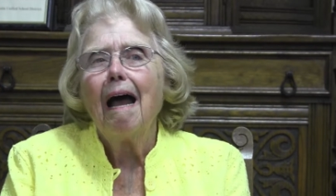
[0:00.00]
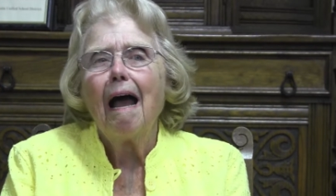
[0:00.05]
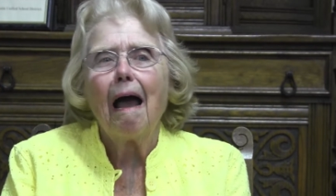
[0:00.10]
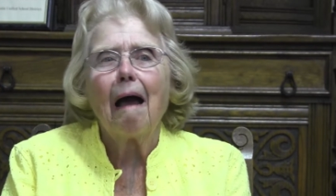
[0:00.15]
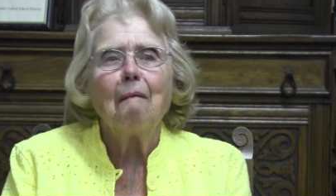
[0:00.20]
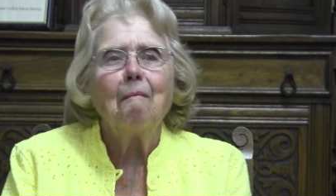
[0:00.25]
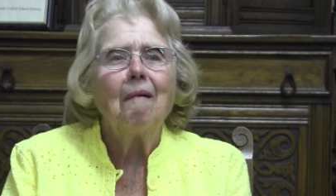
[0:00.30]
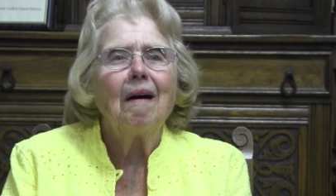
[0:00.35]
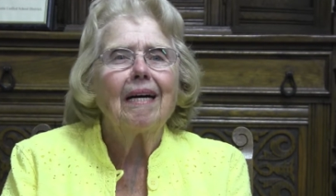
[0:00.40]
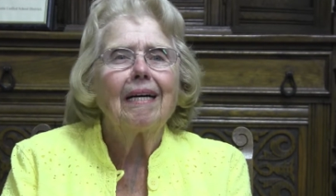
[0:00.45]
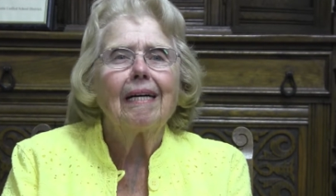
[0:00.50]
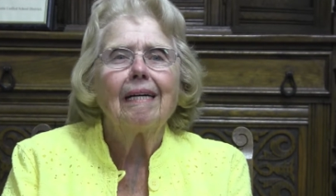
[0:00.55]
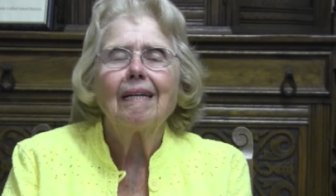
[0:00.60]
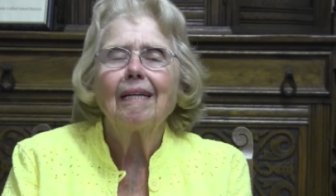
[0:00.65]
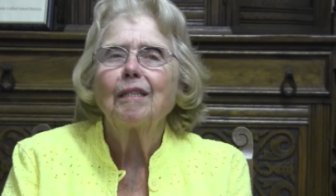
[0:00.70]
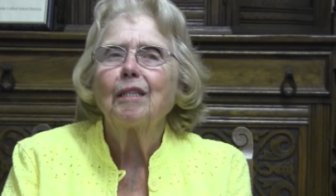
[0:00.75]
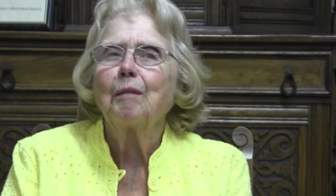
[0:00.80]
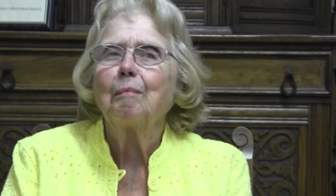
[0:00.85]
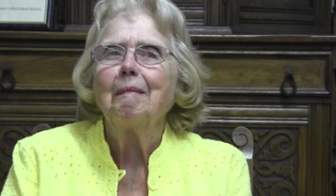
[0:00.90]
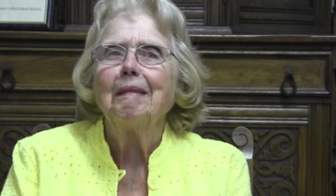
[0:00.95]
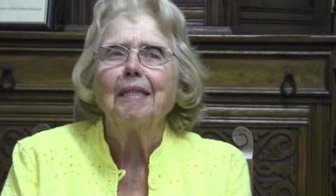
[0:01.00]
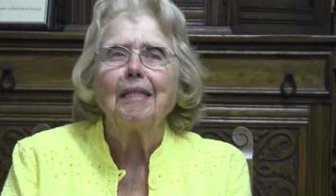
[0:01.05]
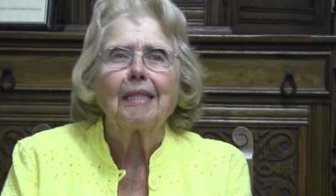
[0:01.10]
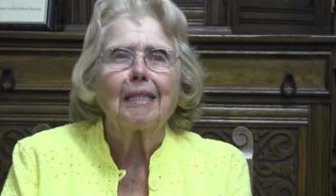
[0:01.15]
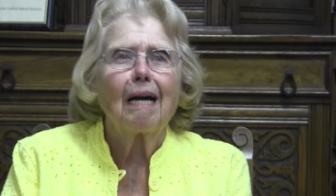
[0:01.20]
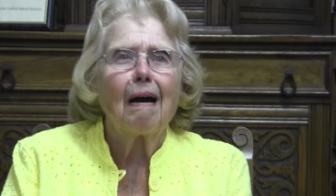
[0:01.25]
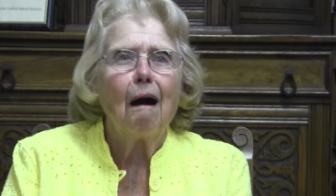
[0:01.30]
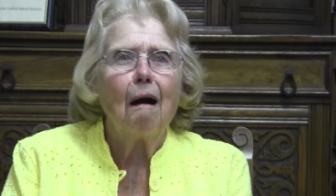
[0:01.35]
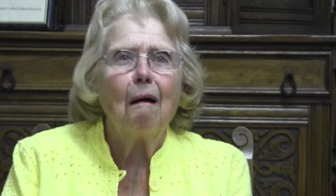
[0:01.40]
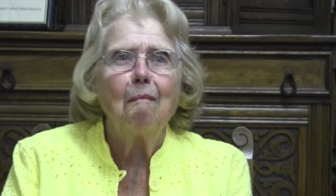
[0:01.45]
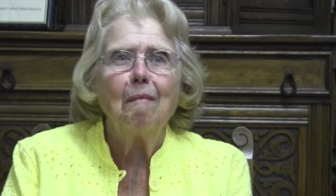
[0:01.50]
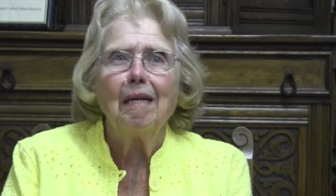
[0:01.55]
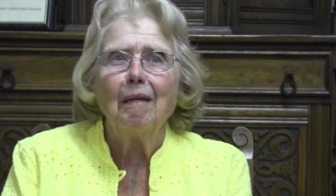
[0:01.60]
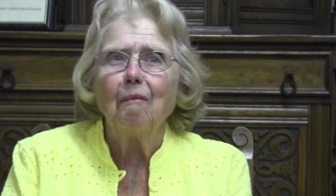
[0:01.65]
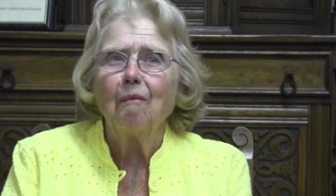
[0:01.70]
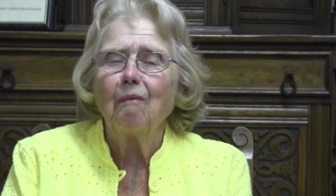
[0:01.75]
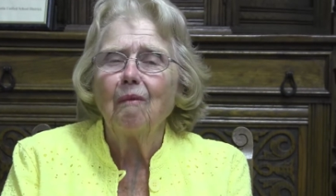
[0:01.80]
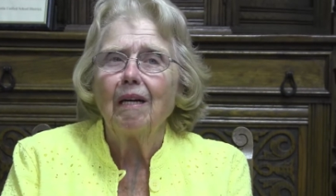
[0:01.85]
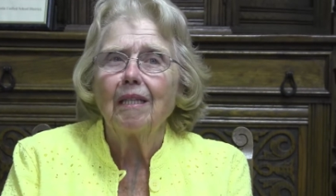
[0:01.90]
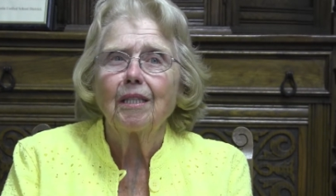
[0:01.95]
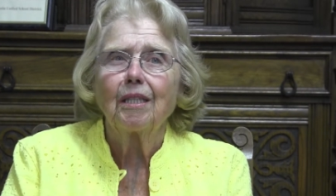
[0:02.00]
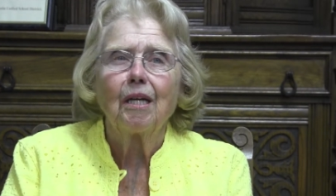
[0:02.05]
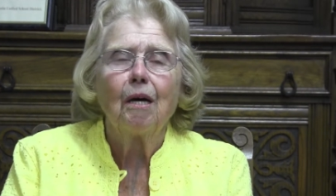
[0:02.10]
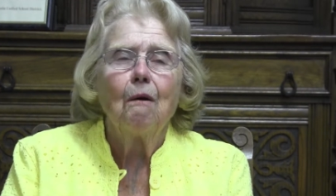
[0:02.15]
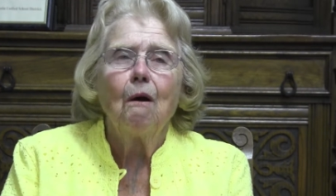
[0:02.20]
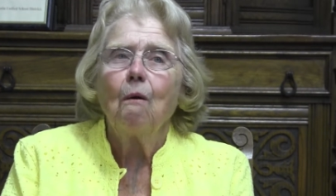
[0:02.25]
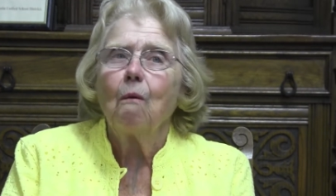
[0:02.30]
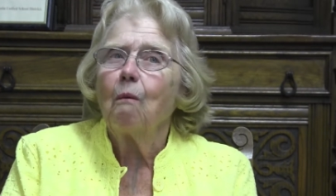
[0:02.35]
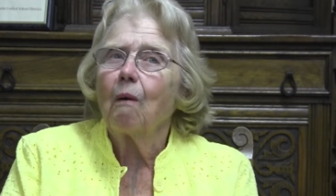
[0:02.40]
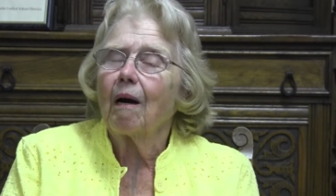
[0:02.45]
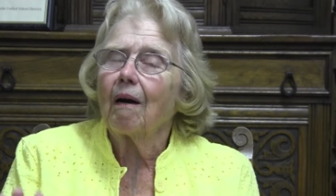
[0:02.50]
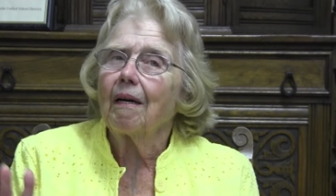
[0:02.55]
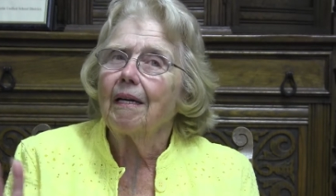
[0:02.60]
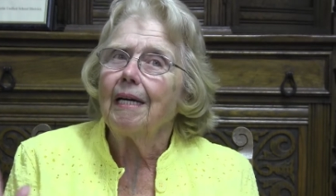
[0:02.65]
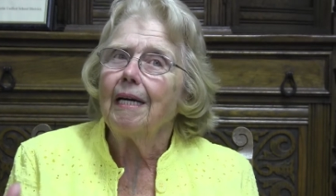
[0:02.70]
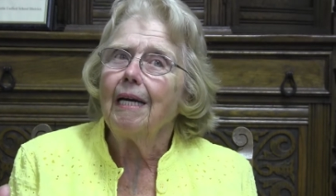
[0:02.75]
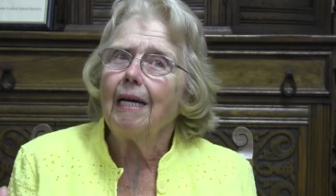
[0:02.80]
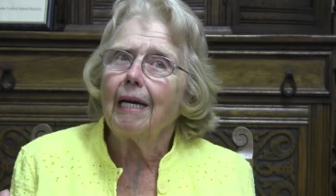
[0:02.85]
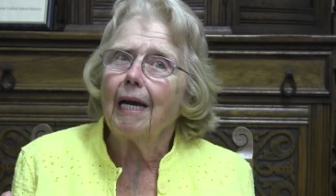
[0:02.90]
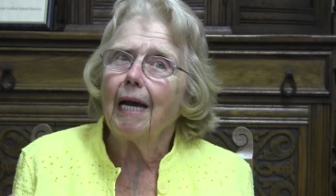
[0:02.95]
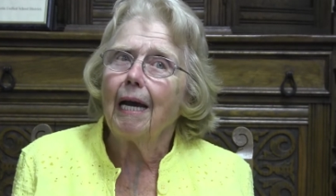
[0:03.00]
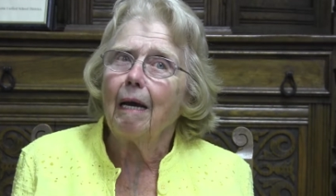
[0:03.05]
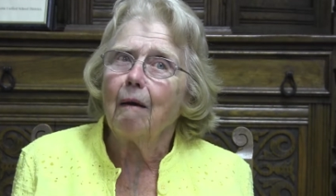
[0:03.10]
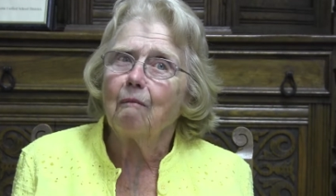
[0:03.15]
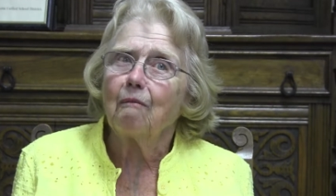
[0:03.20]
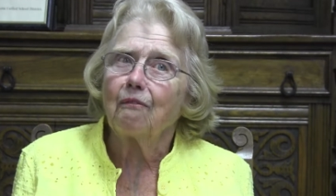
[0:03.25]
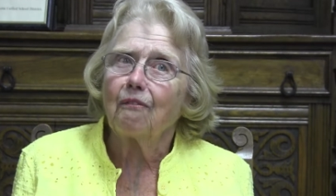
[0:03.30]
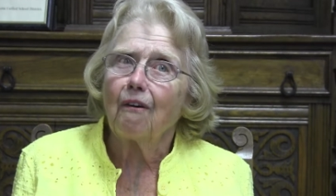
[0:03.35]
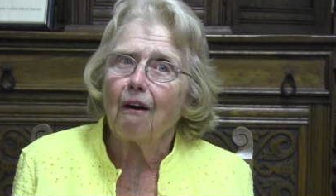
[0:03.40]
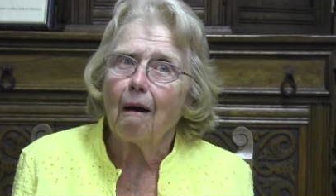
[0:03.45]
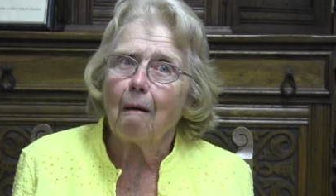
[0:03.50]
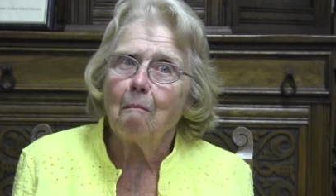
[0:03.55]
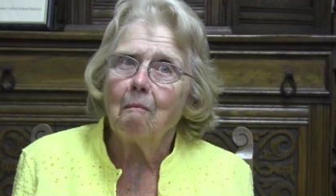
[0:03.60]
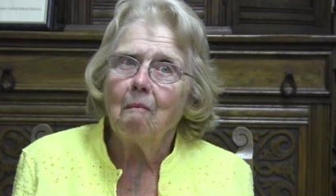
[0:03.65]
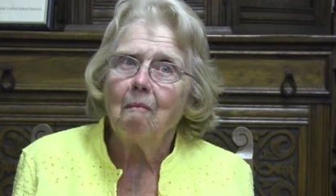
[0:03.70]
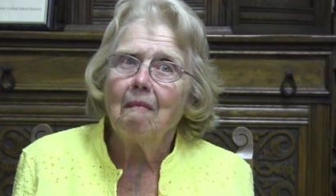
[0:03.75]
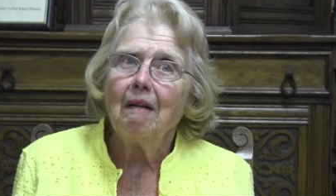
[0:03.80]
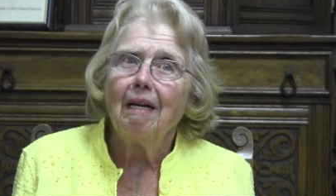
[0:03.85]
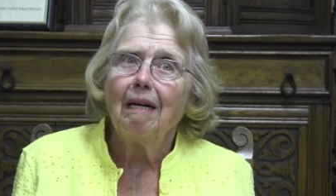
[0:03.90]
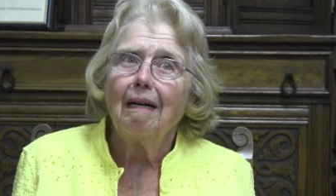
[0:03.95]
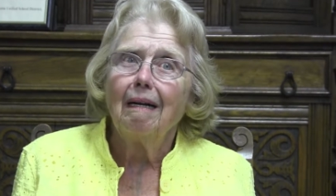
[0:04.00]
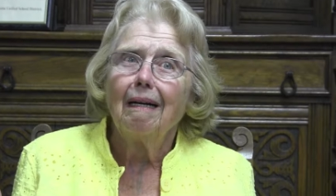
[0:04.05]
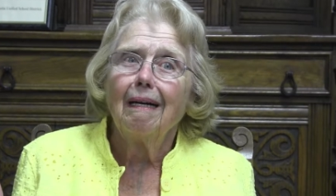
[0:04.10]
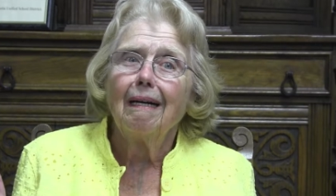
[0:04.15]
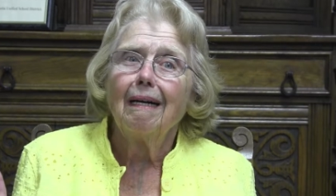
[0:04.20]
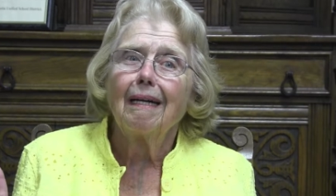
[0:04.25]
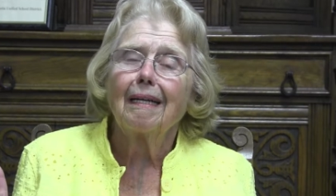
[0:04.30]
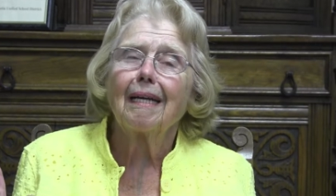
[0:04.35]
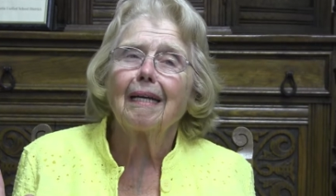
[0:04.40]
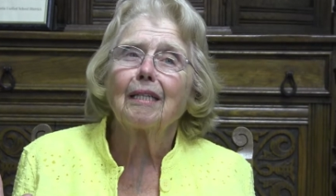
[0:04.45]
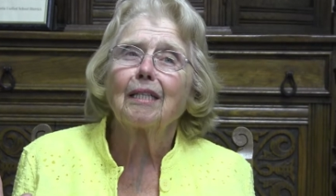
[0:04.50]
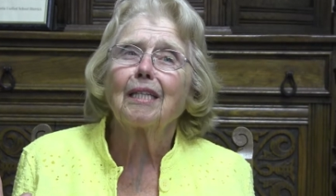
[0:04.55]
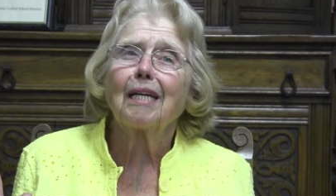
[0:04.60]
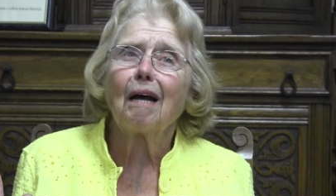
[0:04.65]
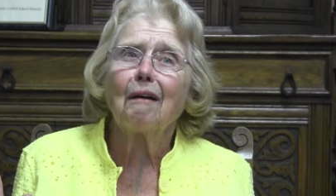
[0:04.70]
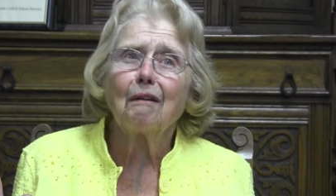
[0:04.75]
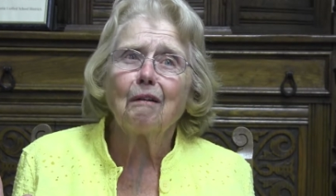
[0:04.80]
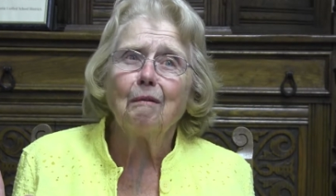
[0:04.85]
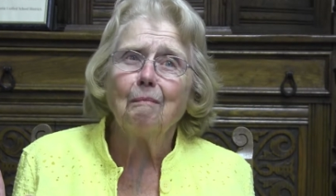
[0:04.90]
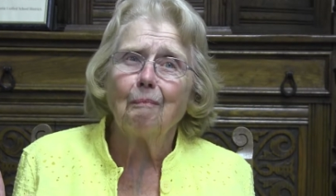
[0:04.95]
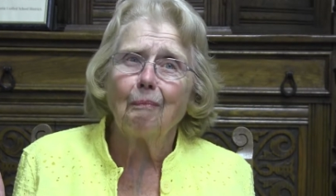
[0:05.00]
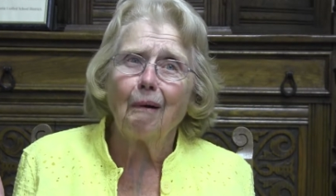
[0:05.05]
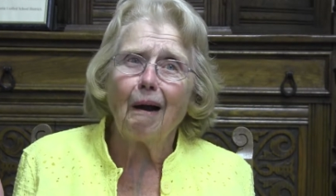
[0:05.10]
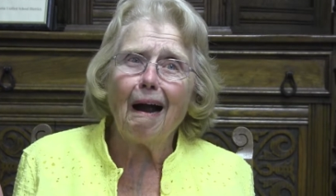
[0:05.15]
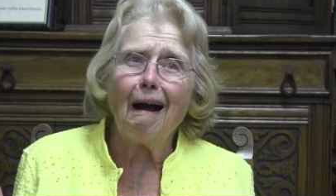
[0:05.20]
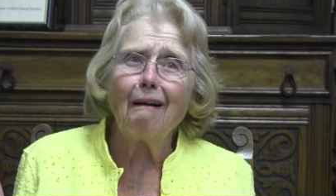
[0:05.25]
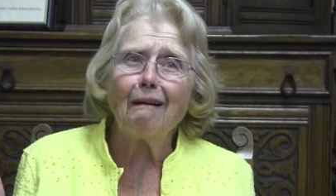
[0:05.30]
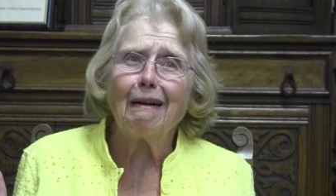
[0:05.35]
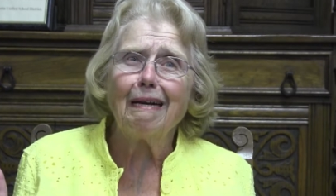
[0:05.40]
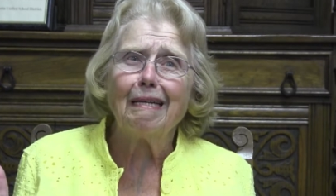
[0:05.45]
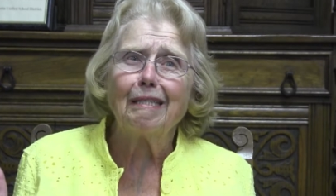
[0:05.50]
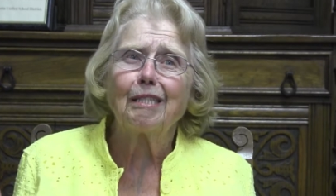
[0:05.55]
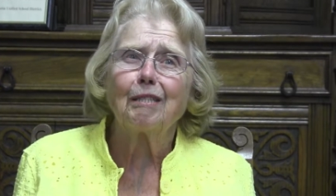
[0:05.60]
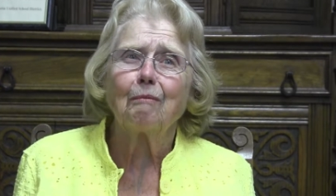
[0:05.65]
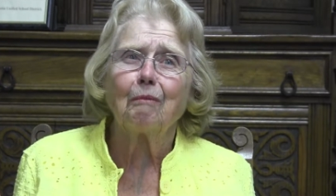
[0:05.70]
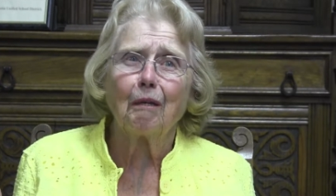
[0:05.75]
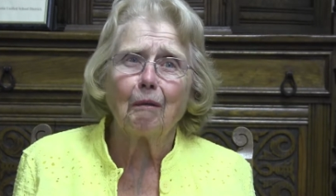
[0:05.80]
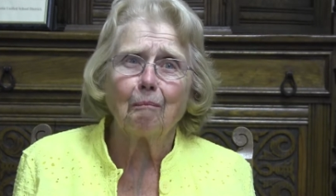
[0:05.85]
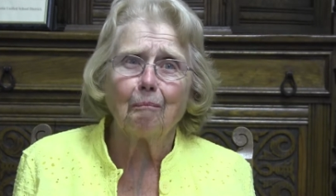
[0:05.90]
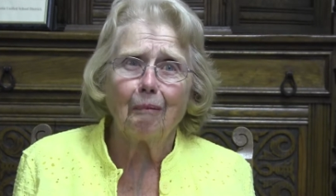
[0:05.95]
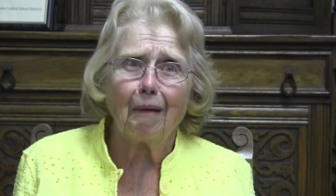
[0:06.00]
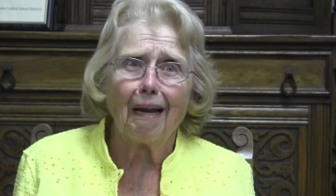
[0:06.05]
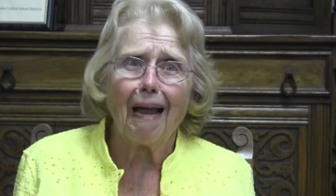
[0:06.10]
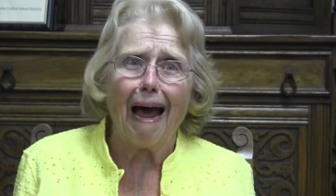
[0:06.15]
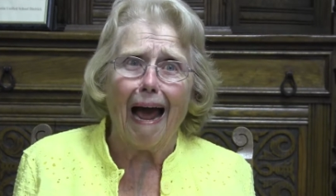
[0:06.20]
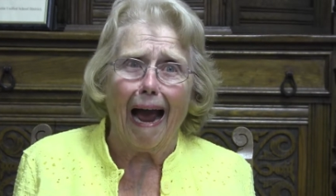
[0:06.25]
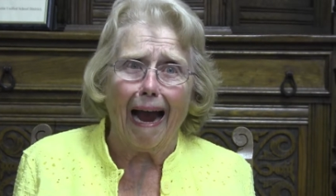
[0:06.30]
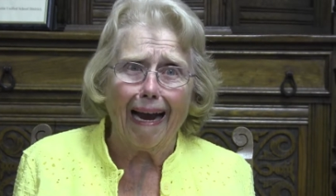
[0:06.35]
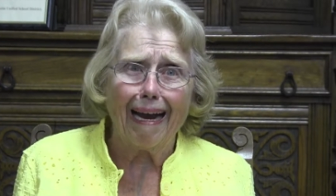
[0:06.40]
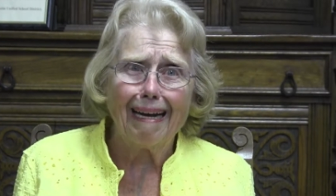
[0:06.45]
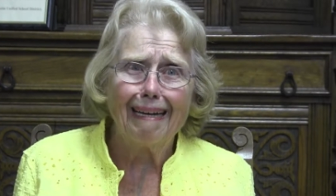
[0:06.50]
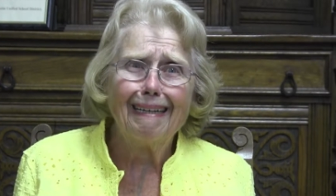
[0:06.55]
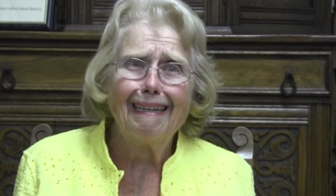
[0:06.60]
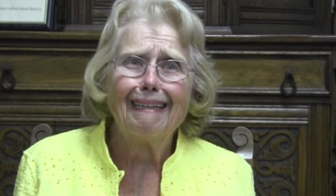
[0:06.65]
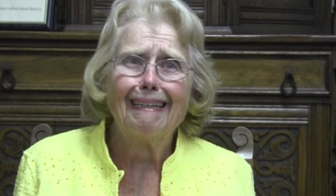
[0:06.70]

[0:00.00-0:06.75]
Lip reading: And my husband's comment was, where he came from, the Southern Brownies were black.